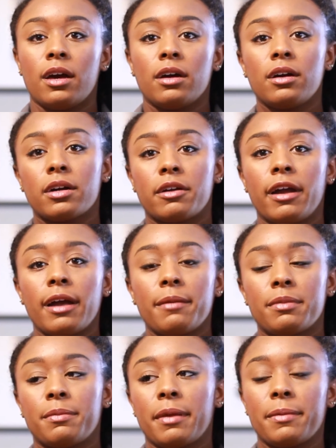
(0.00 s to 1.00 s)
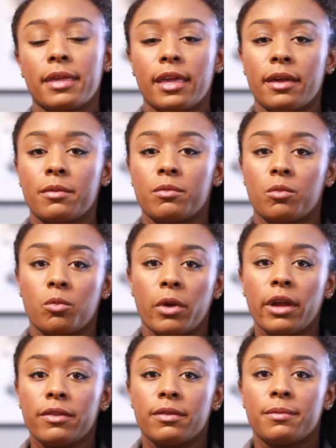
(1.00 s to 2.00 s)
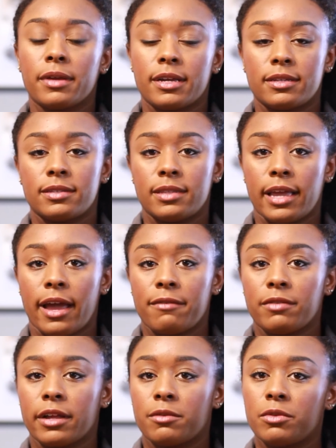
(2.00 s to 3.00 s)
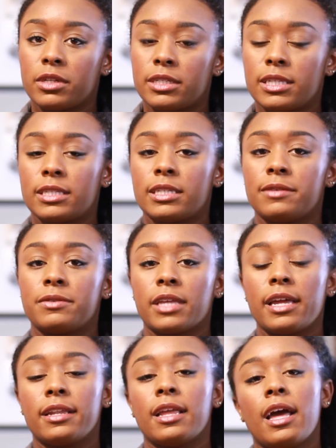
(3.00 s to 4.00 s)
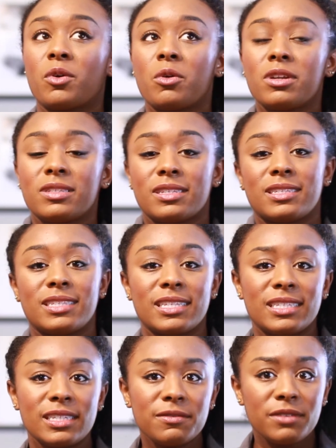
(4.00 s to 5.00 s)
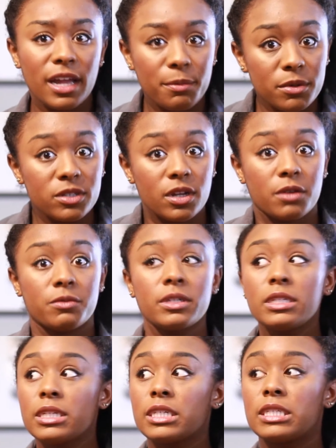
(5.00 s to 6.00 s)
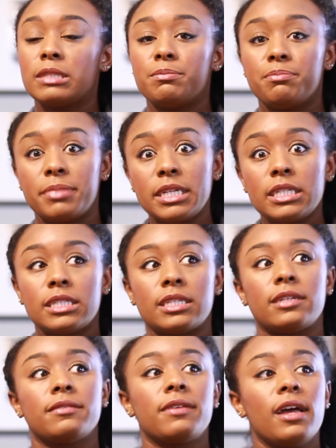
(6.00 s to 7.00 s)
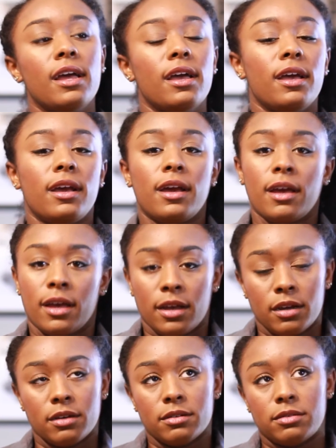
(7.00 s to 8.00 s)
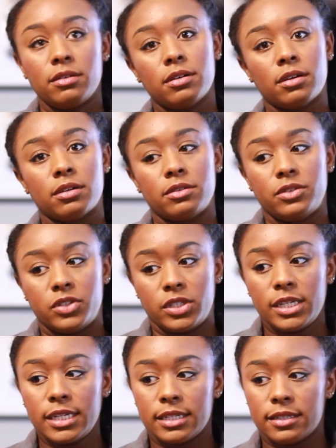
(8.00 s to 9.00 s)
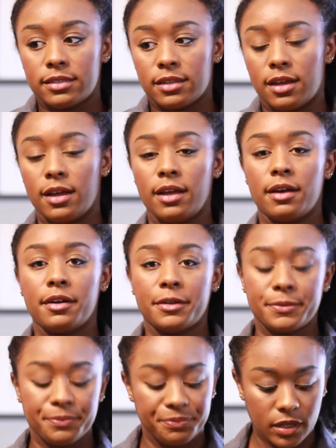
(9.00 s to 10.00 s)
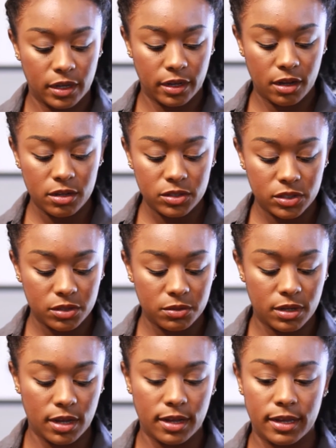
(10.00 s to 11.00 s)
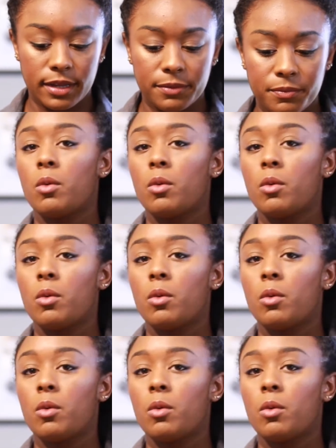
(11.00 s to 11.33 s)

oh crap, the baby can't wear them because they have really sensitive skin. Of course, the sensitive diapers are really expensive. Oh, jeez. I also got